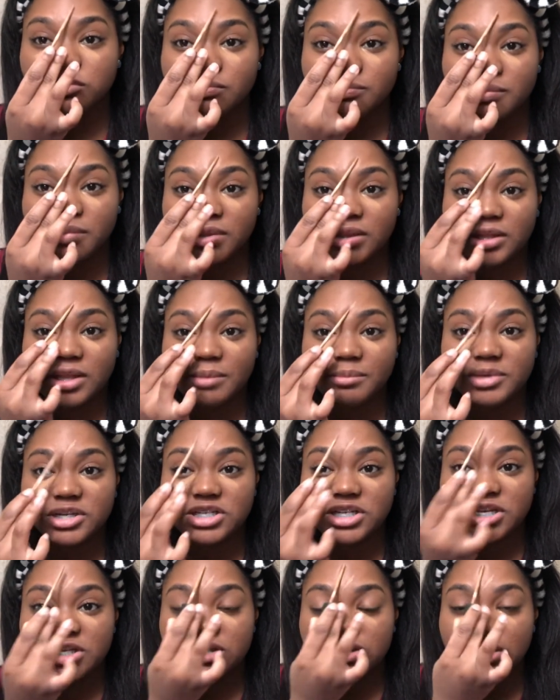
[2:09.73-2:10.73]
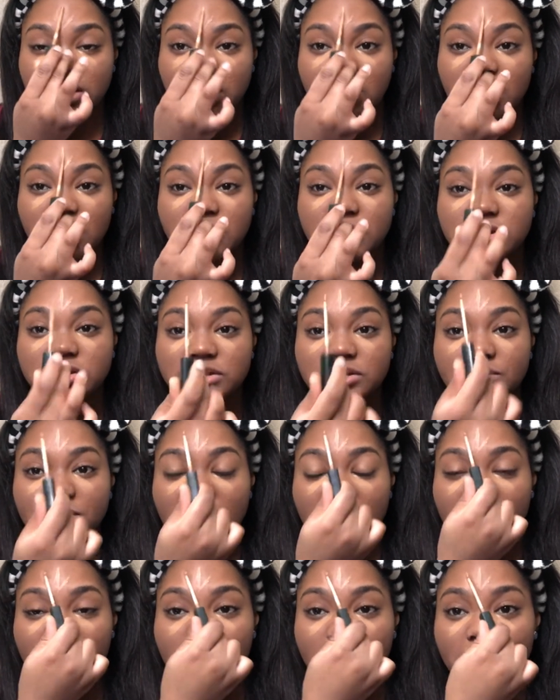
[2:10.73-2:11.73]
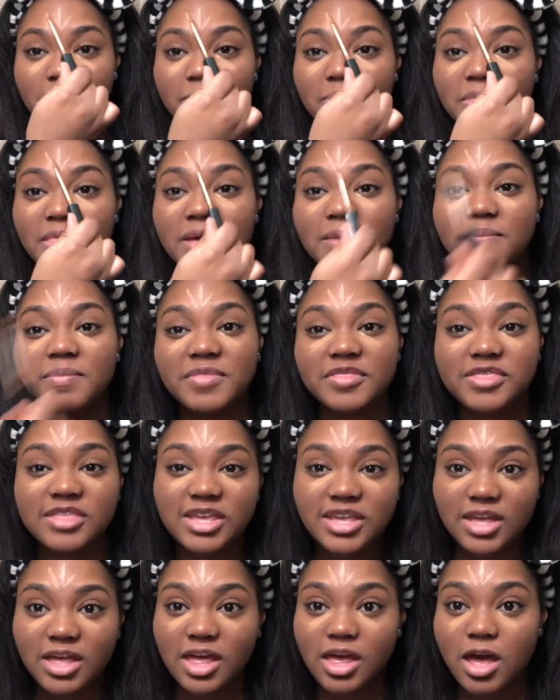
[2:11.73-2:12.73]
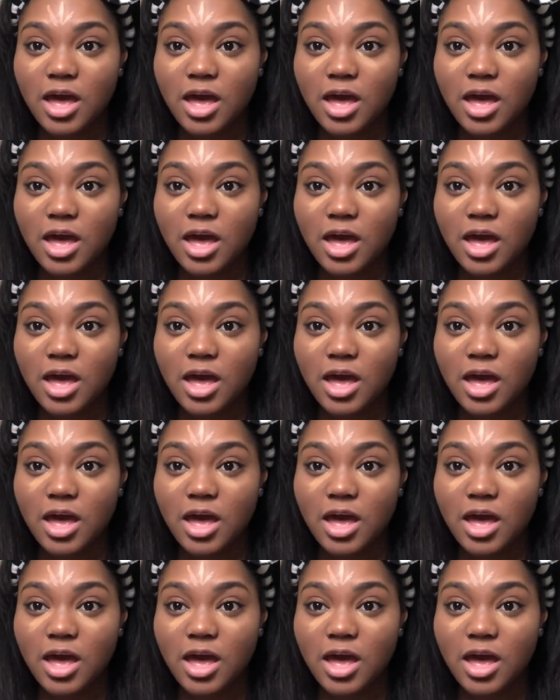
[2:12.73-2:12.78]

blemishes to make them think,